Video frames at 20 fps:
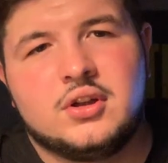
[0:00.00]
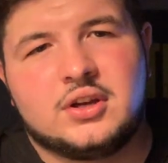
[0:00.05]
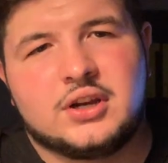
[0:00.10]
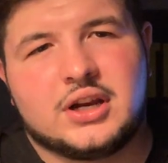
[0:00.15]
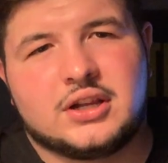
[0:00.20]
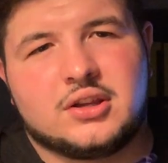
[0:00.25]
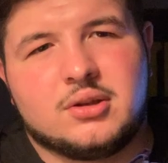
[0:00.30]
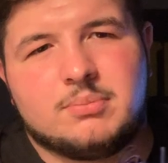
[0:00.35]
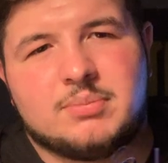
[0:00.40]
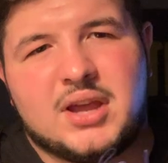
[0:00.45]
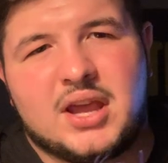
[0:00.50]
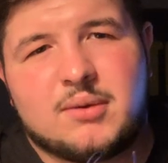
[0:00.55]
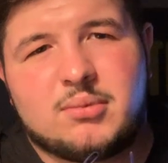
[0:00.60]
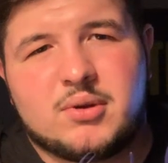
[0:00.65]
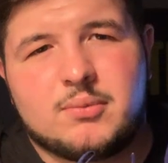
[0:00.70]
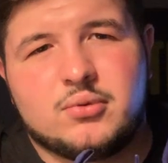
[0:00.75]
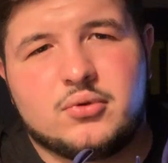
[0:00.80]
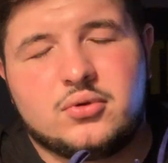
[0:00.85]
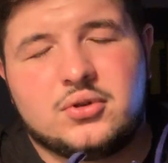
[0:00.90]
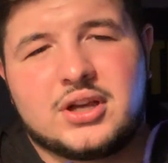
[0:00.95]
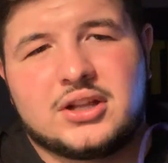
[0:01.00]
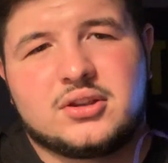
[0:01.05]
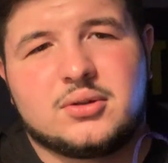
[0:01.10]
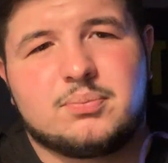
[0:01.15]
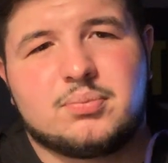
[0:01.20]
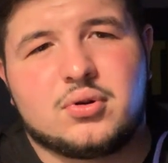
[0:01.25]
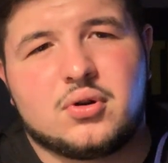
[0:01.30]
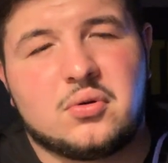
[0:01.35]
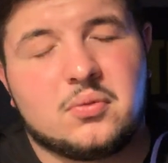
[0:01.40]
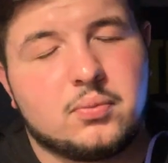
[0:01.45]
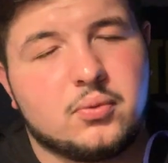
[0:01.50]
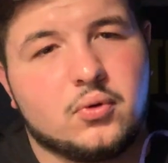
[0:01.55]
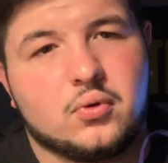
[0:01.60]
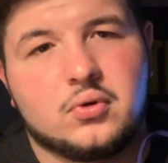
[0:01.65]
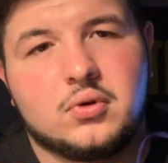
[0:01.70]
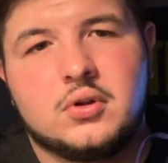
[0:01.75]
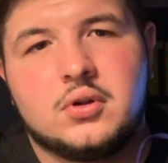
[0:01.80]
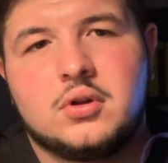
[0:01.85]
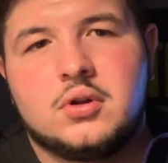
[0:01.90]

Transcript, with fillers: you got the baby blue, you got the purple.